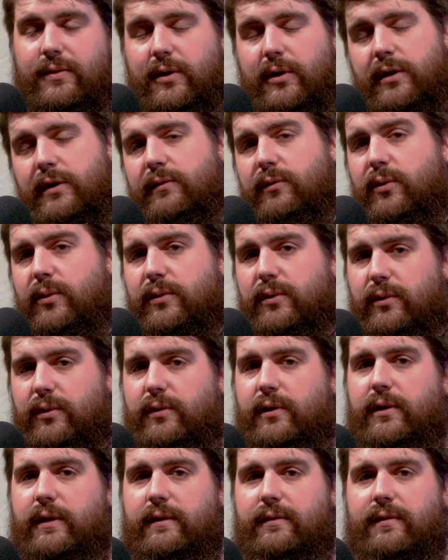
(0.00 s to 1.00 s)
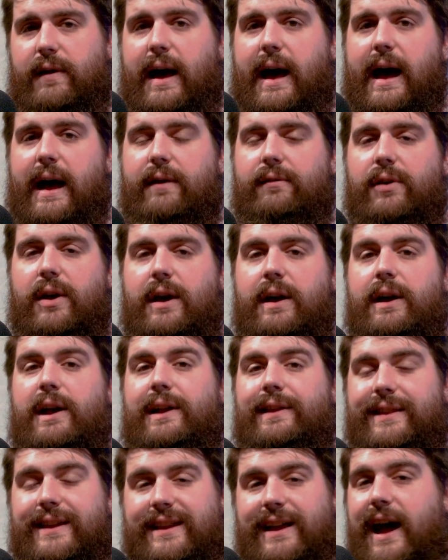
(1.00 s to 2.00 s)
34 through 35
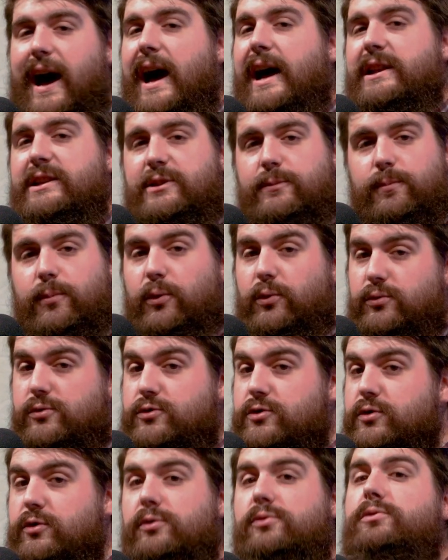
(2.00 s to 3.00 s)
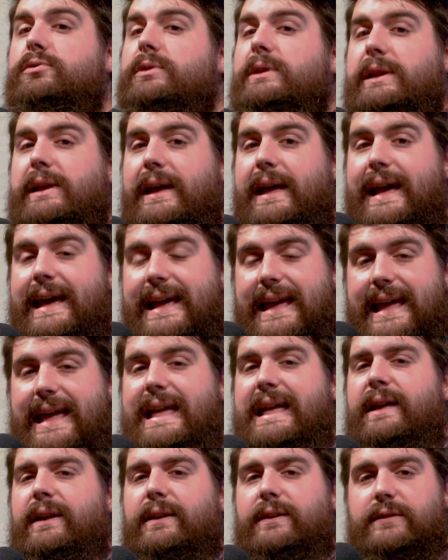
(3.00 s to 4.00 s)
the gospel truly
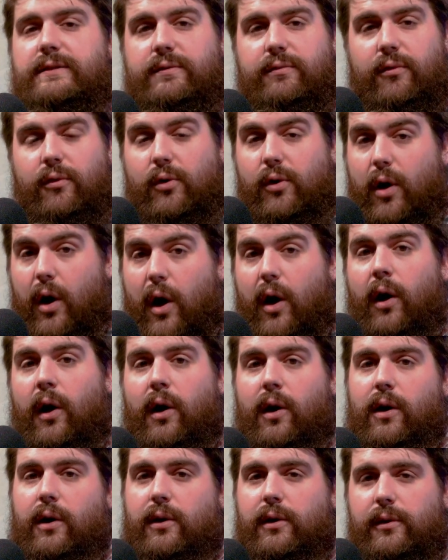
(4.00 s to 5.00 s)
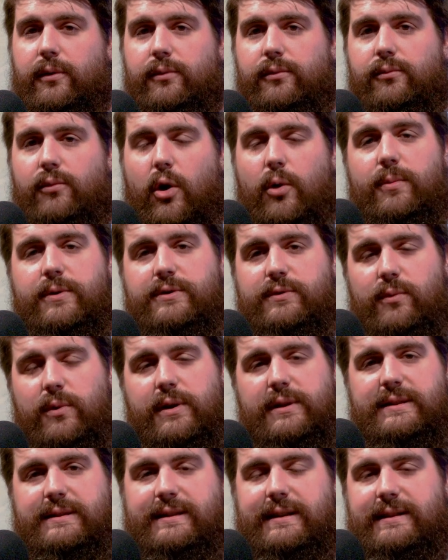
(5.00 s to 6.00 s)
is for all romans
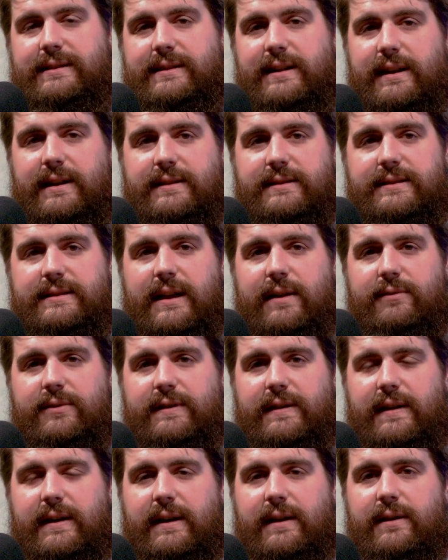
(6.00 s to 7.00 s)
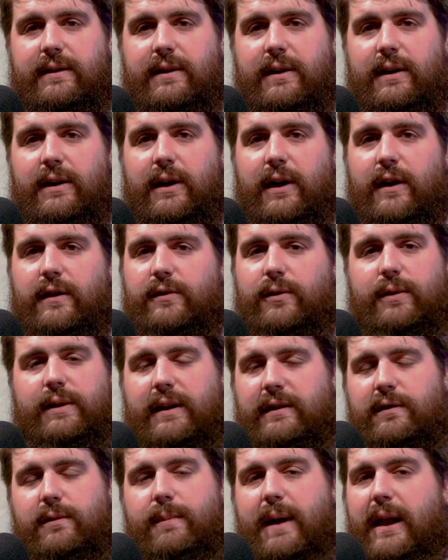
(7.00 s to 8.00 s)
1 16 and 17 so it
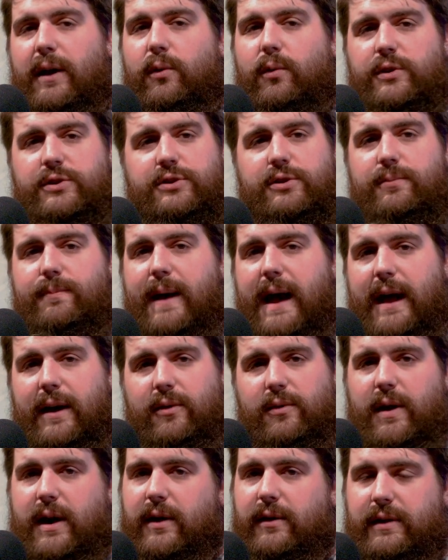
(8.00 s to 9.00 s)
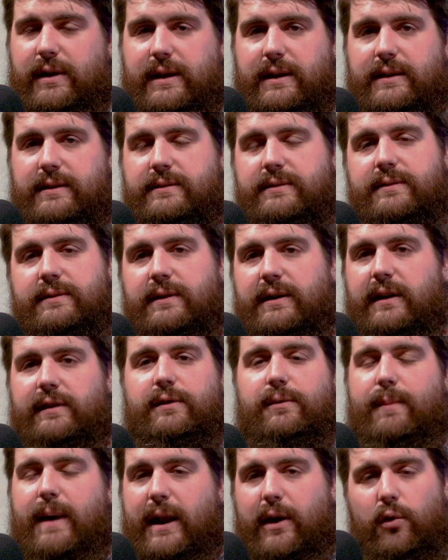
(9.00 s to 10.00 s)
doesn't matter what your background is it
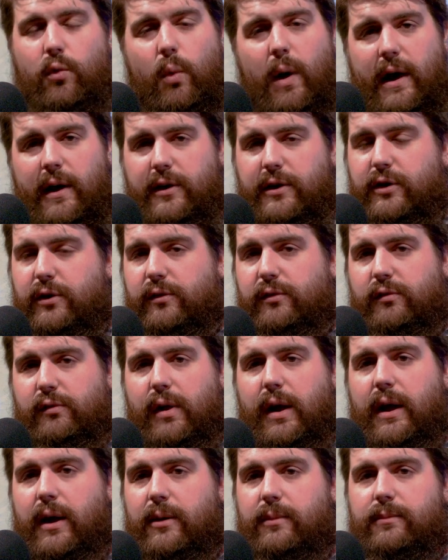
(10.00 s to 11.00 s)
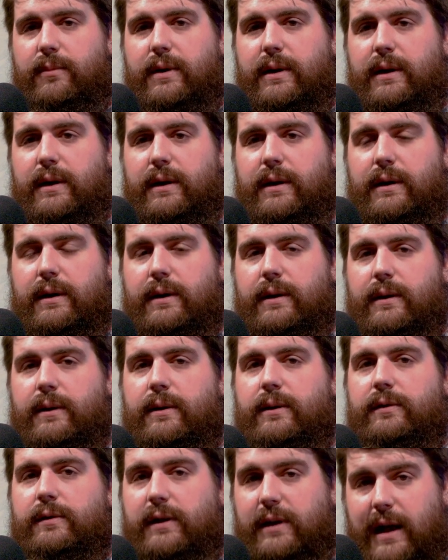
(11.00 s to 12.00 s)
doesn't matter where you're from
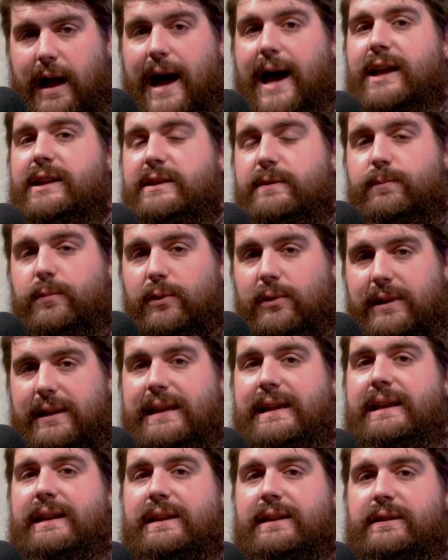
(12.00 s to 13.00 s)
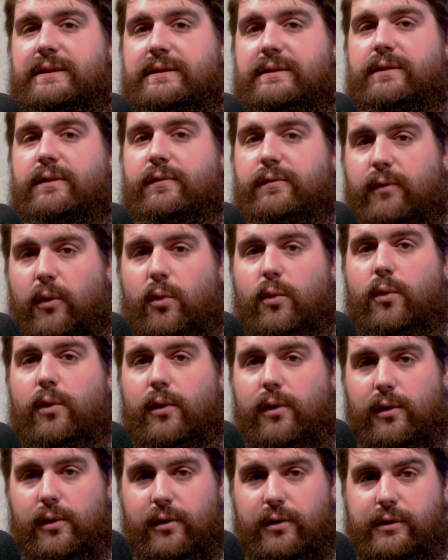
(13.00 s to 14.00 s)
the gospel is
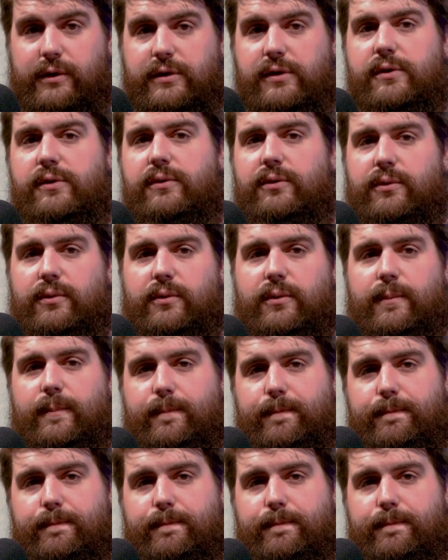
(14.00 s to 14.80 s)
for you.